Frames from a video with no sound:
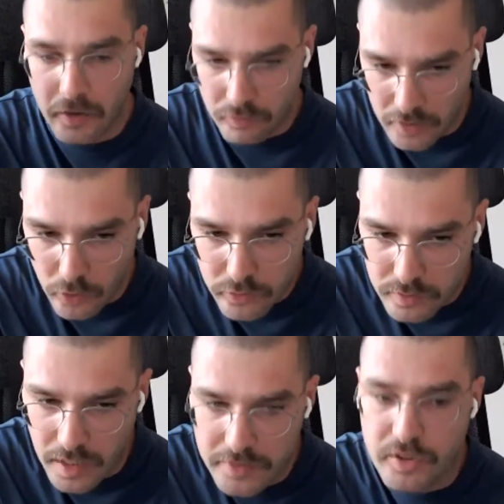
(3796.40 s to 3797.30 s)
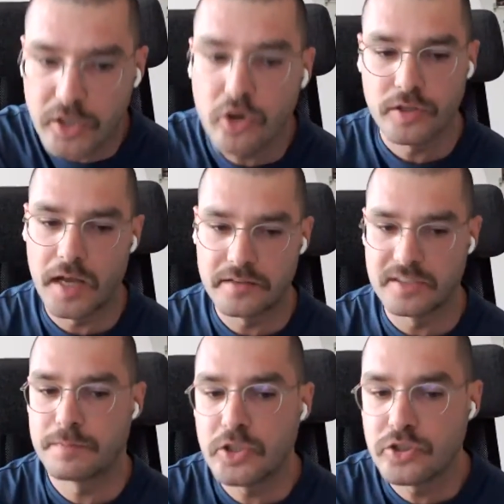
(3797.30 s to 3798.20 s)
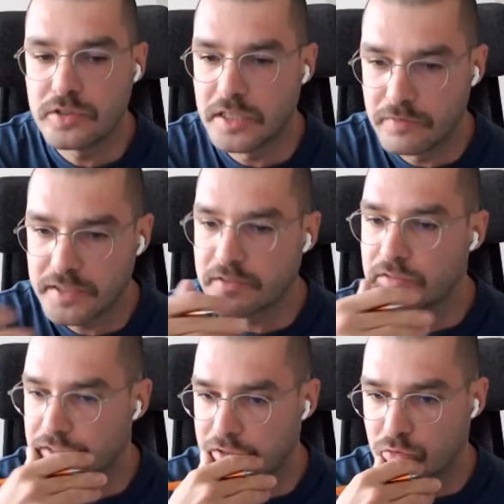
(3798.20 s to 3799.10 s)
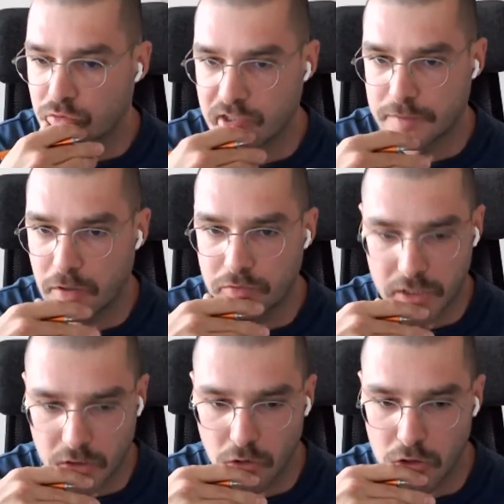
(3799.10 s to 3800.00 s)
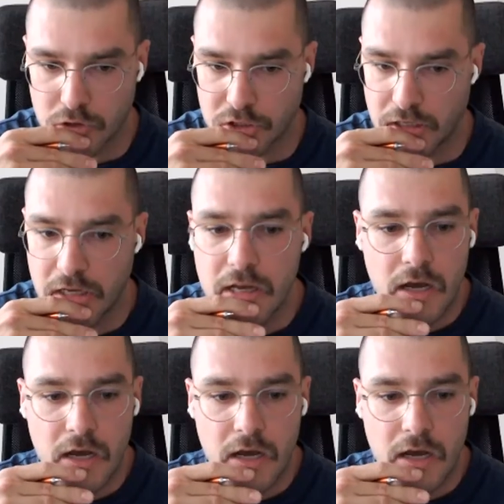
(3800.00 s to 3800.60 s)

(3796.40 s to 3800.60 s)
not recognized, especially in Western discourses about technology.